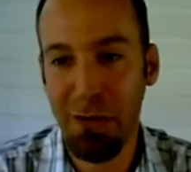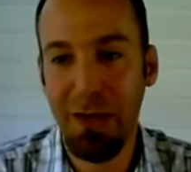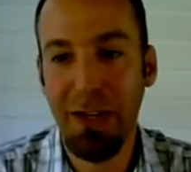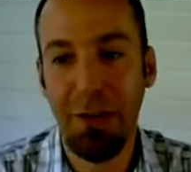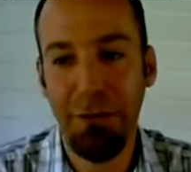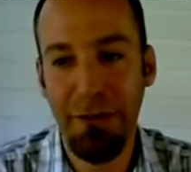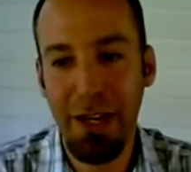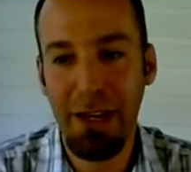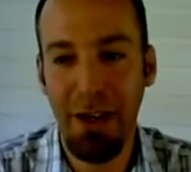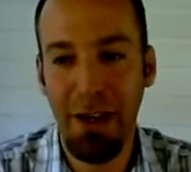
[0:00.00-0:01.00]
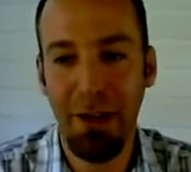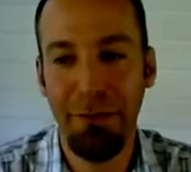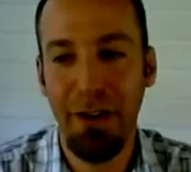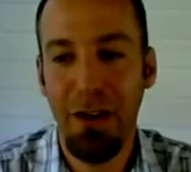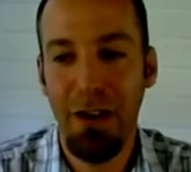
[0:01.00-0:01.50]
You can get a feed
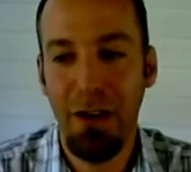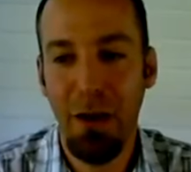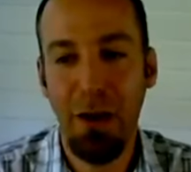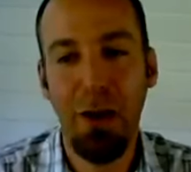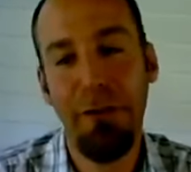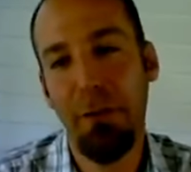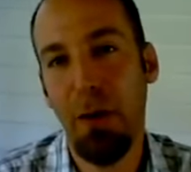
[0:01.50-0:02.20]
of all the